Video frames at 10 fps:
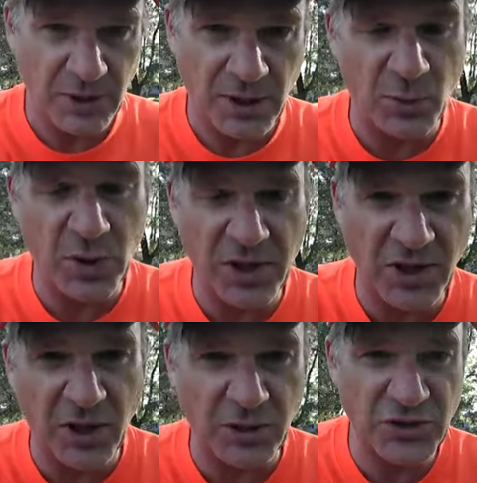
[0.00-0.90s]
And we're going to
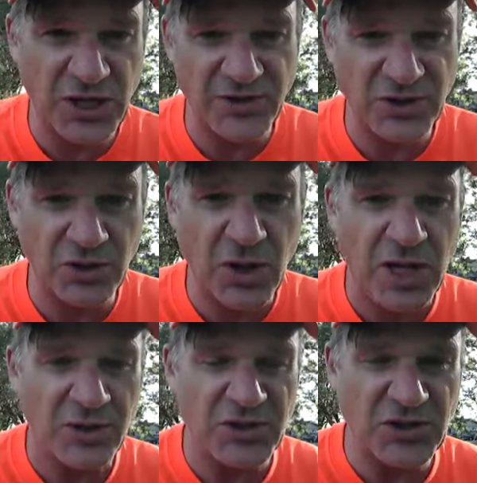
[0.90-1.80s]
call it, change it to
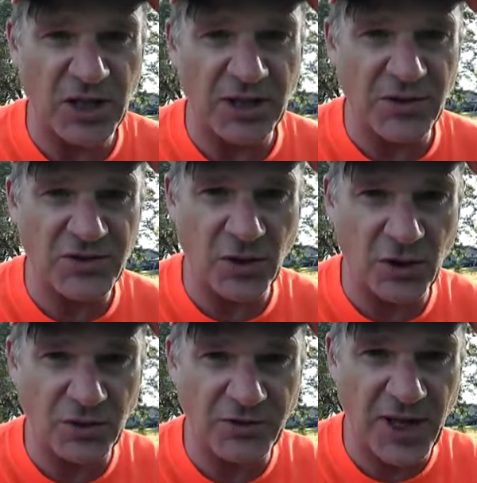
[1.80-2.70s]
you're stuck in this
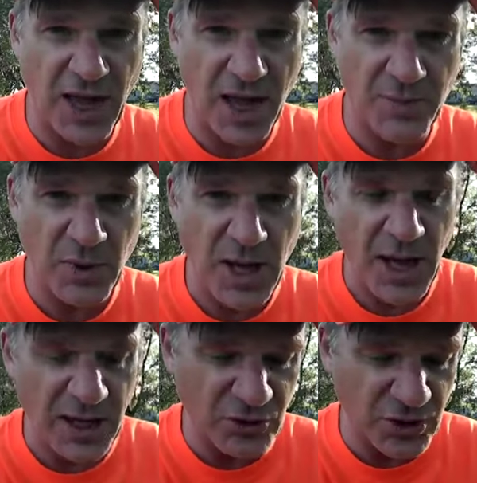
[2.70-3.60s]
Earth game
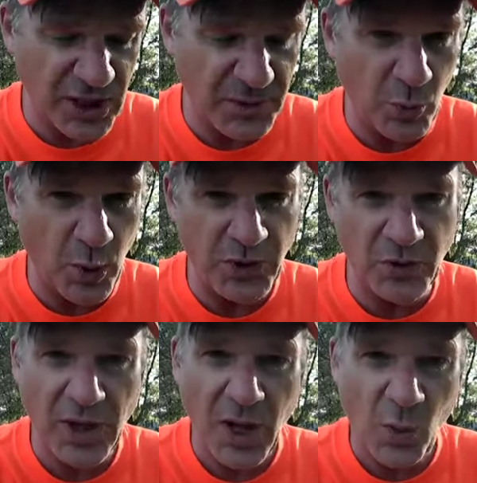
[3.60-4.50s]
and you keep
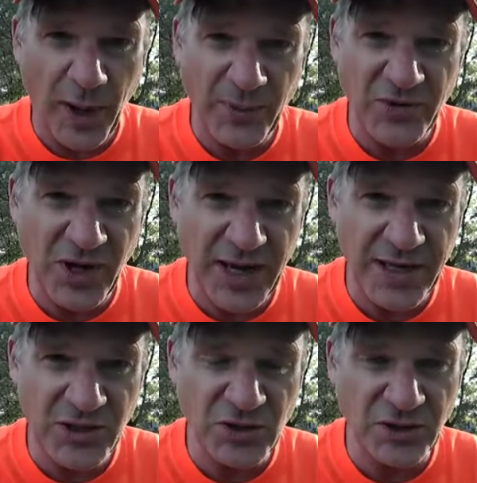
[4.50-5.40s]
wondering, why wasn't I
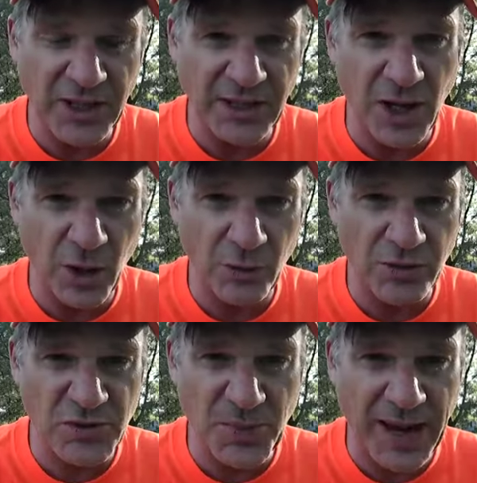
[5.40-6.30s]
issued like an
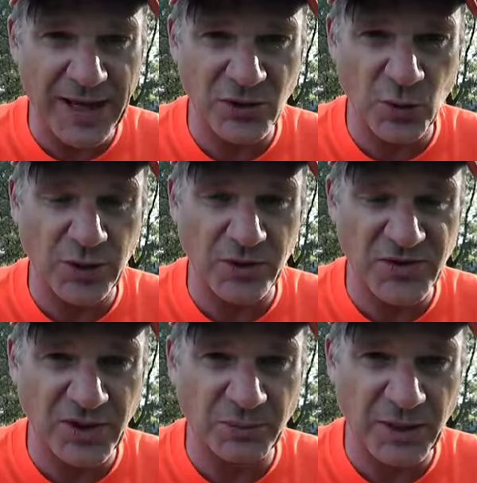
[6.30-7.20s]
owner's manual or
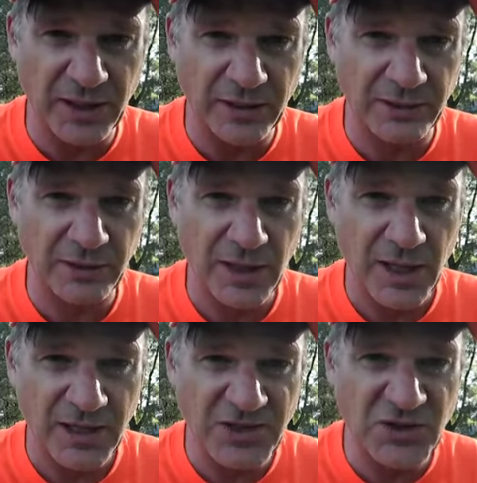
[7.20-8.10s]
something?
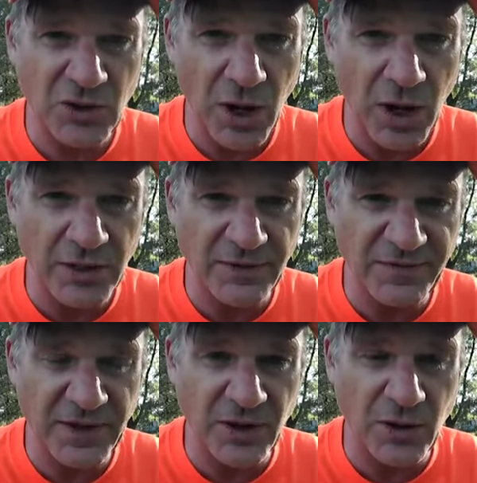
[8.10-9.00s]
It's too hard to
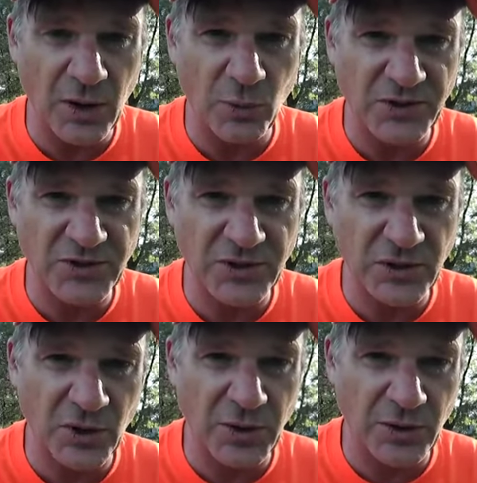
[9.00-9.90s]
figure out what to
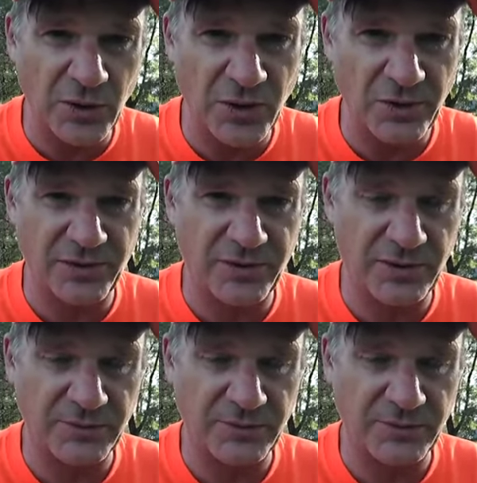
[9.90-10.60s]
do in Earth.